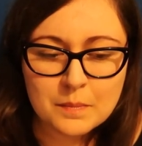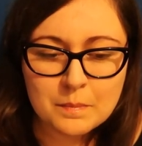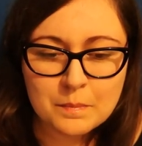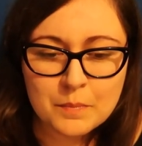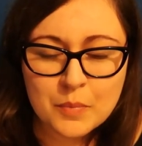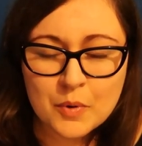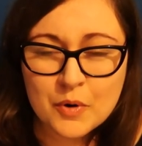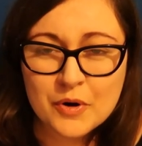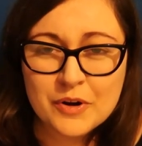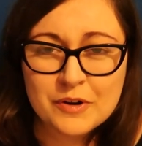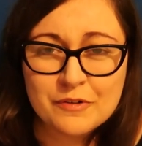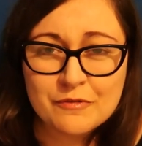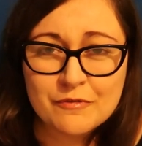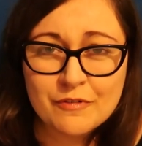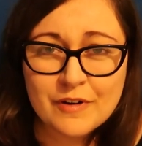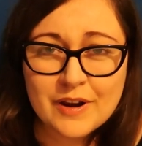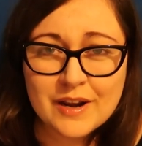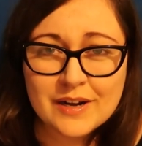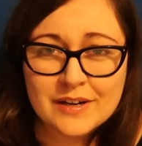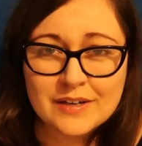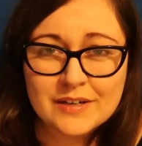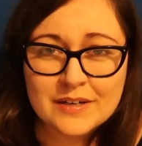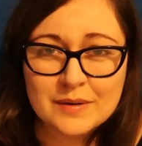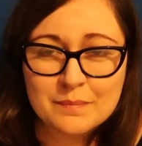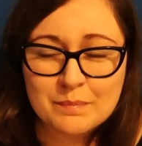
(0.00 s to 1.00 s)

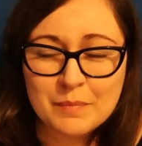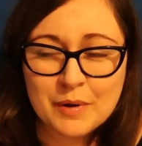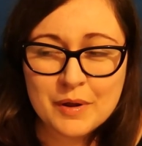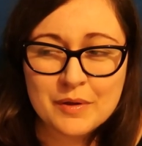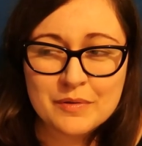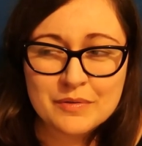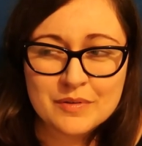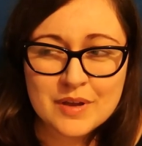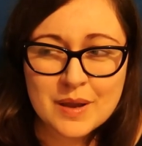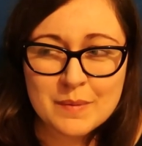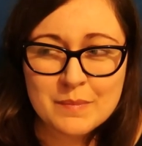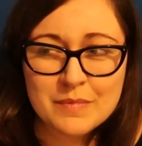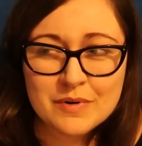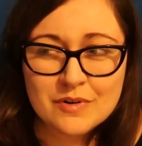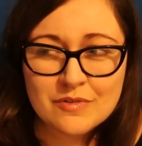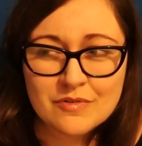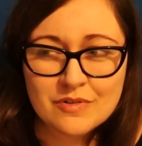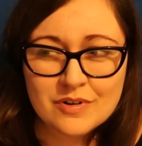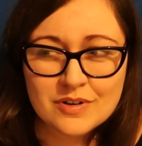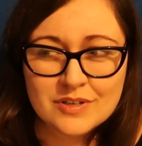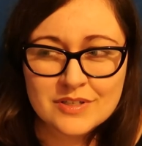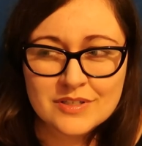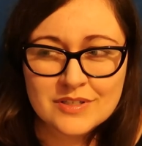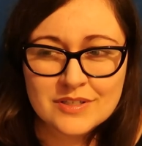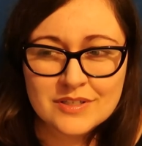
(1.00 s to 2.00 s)
boyfriend, both come
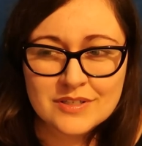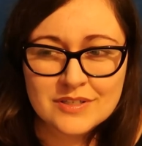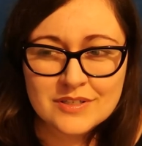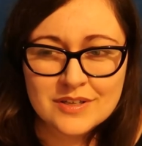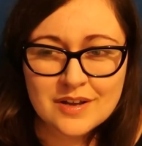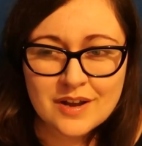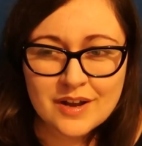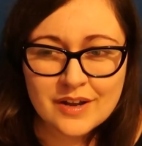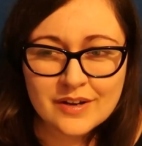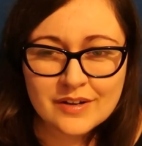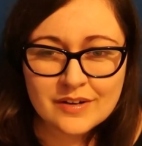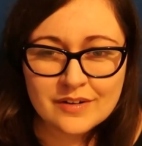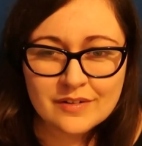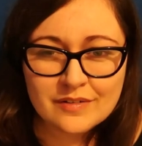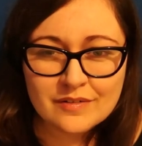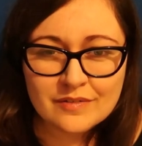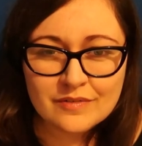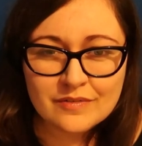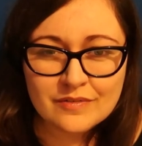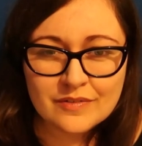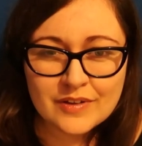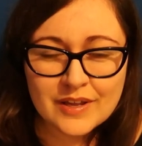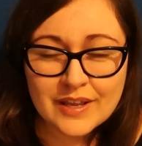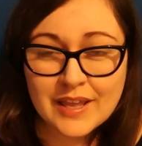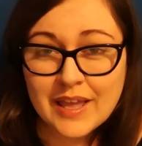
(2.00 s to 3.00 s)
across as kind of,
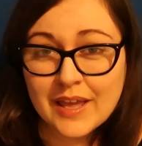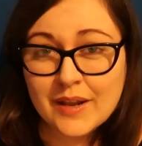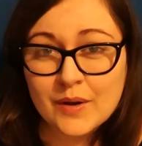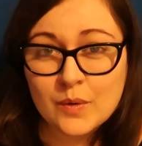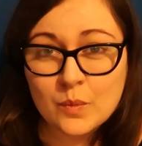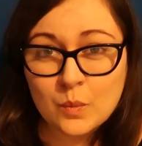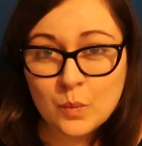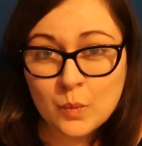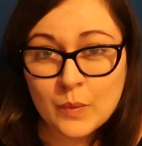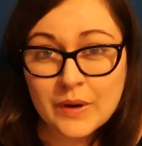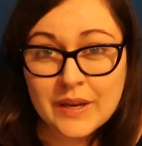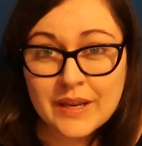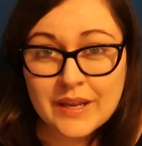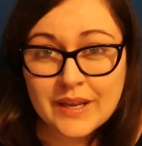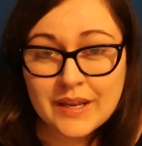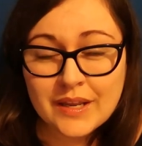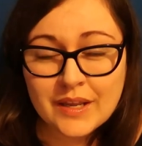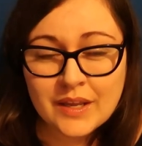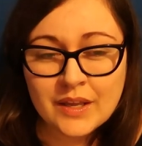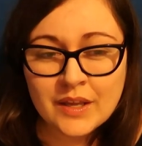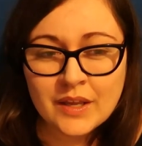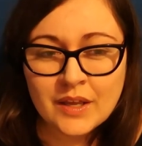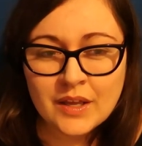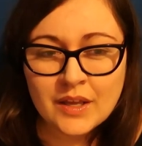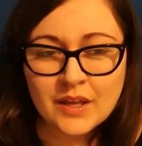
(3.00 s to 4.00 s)
again,
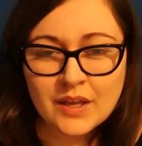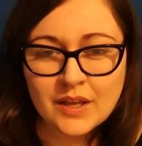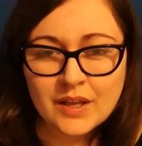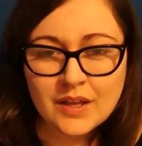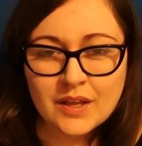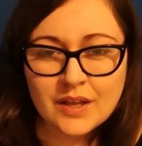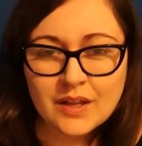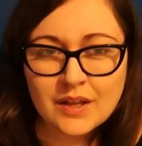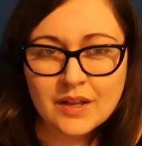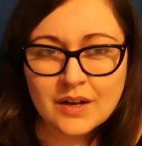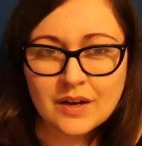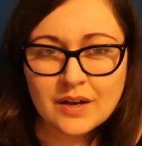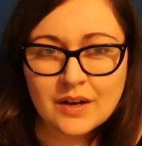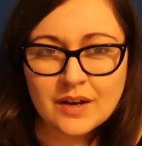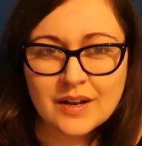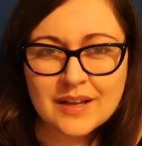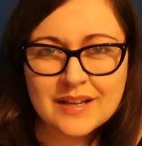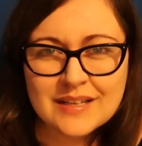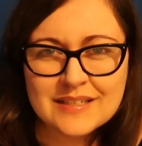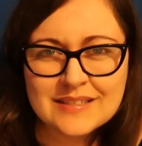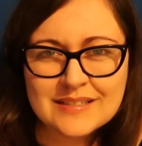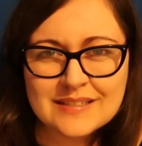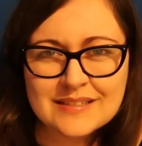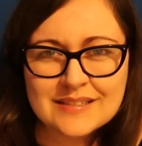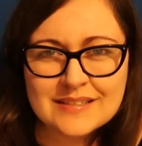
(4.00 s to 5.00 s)
weak,
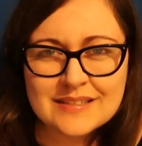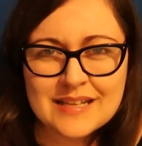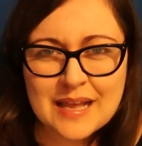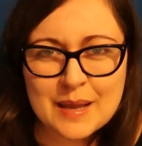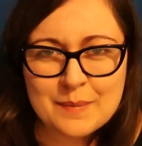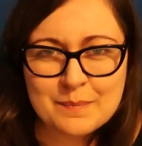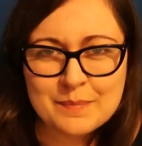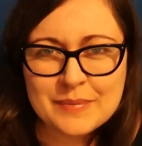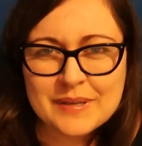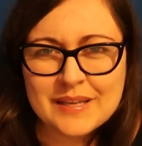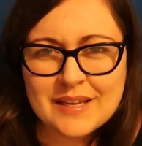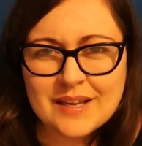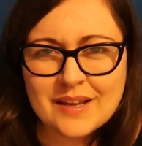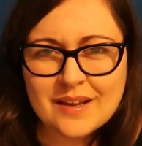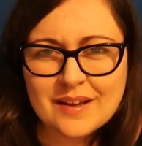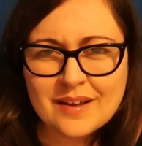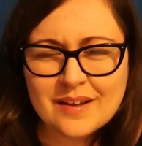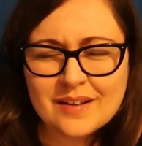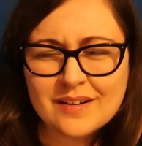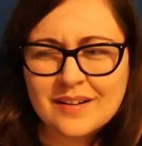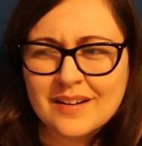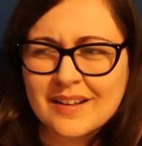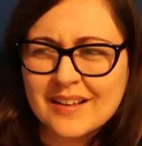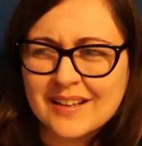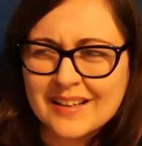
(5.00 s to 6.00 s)
like sappy,
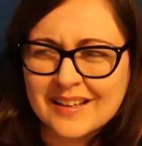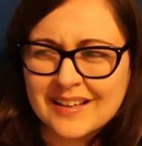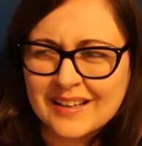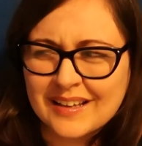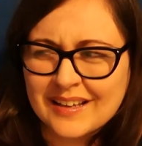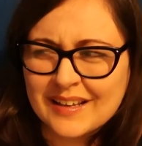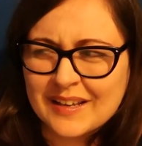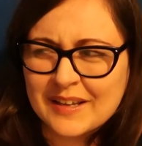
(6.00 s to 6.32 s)
like